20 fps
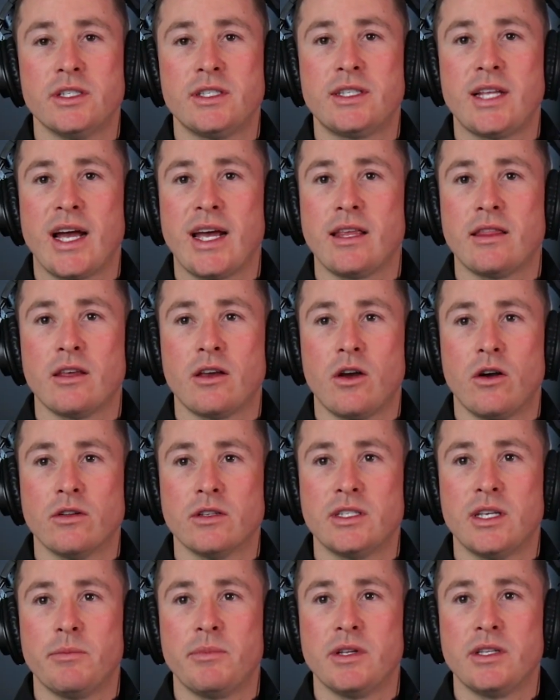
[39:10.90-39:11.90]
just take the
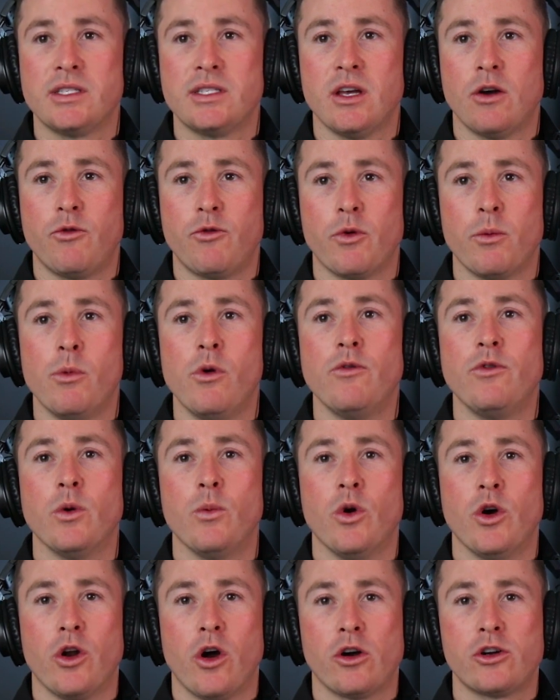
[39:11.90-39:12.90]
concept itself, remove
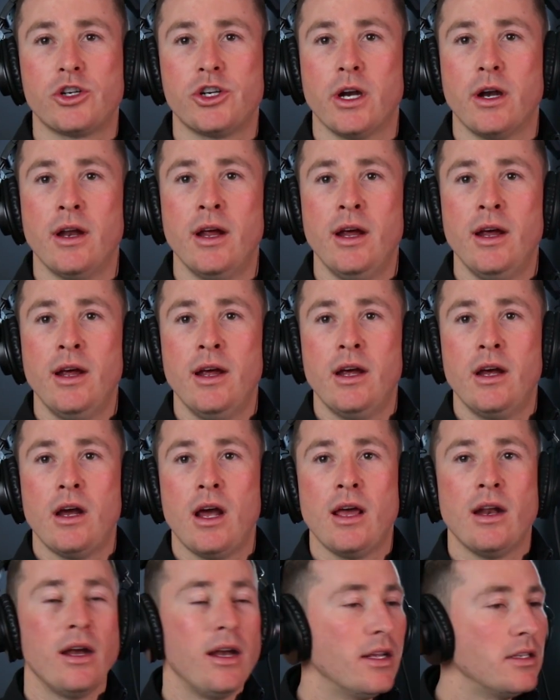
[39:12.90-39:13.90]
the word auction,
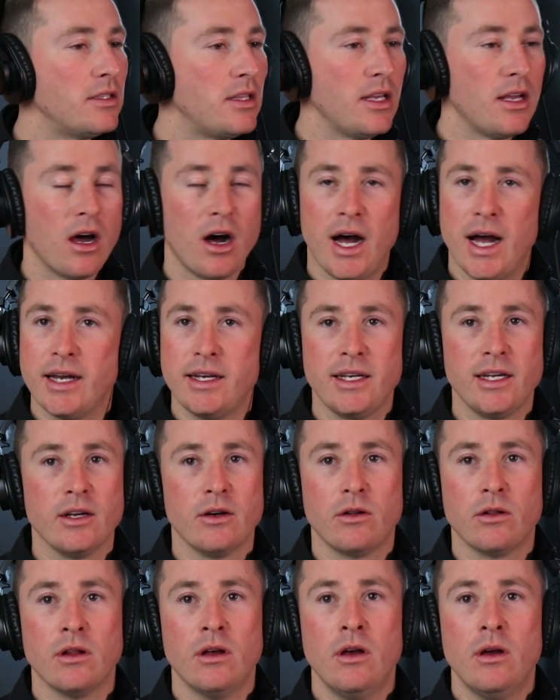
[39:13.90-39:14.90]
and it is the
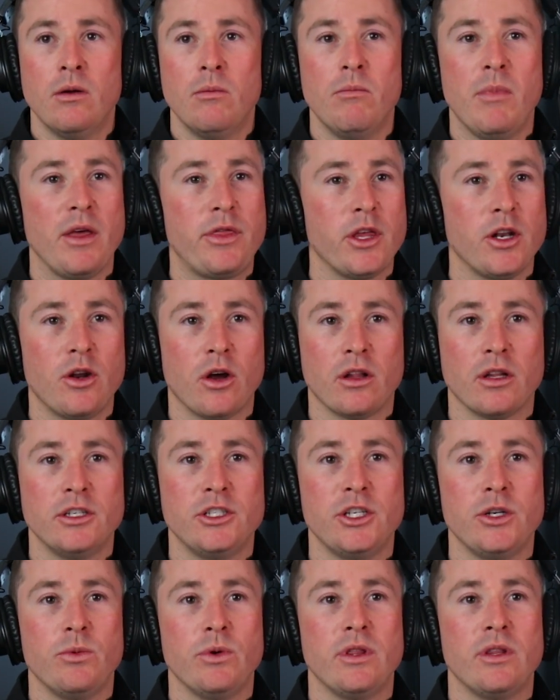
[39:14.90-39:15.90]
ideal
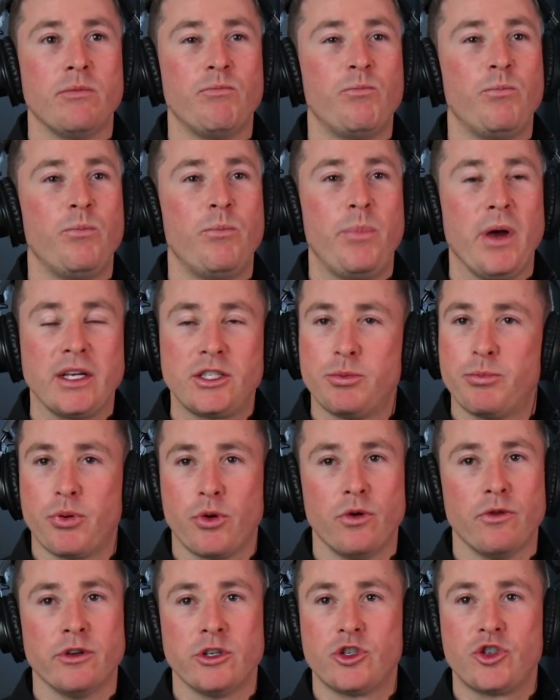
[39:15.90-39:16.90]
methodology with the best
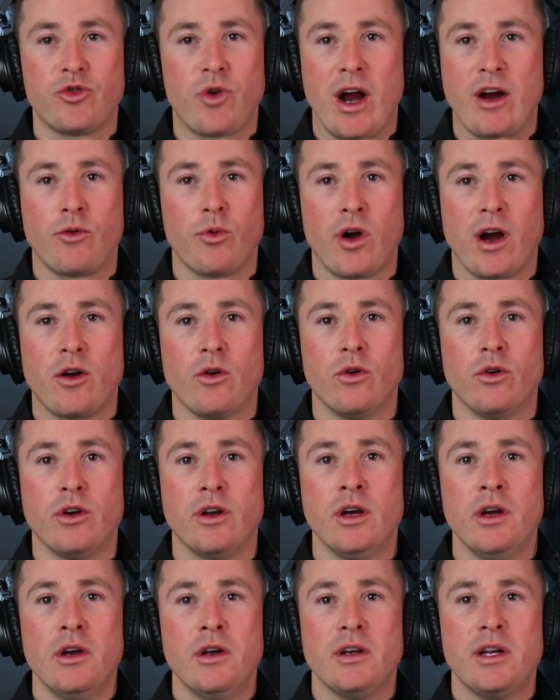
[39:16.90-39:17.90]
proven track
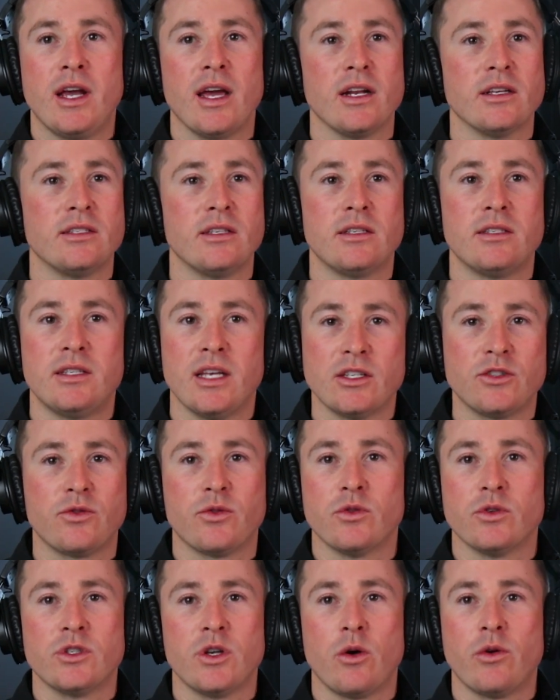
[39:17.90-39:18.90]
record to get a
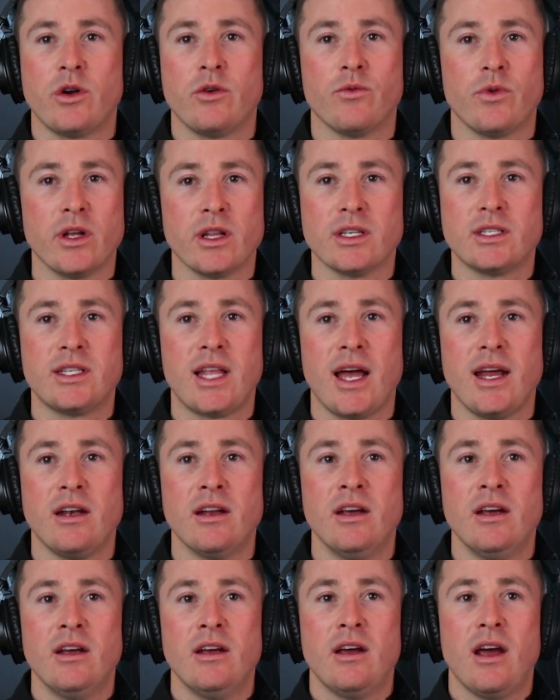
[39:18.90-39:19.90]
successful result in real
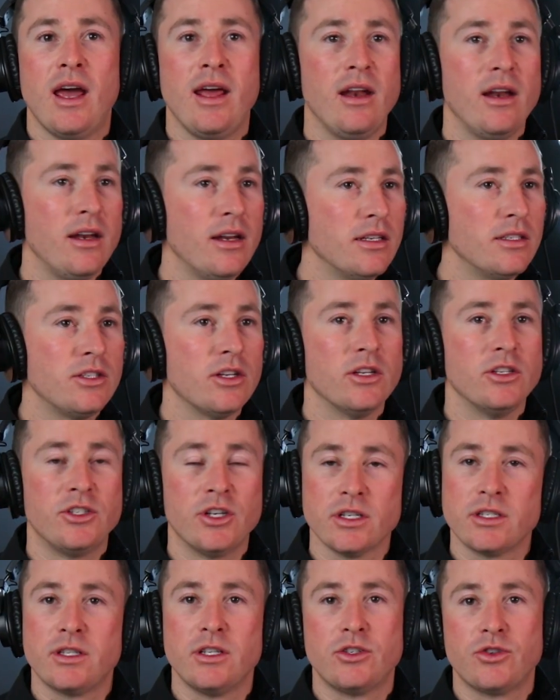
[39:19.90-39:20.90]
estate. And it is
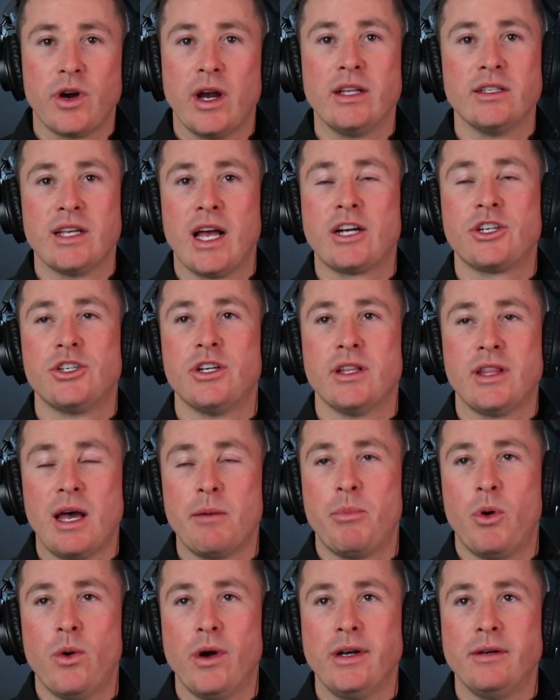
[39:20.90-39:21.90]
just the transaction at
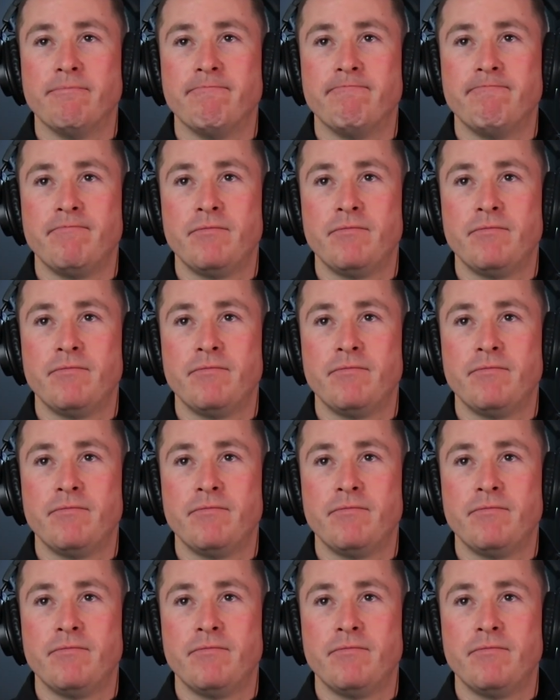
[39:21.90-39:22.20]
that point.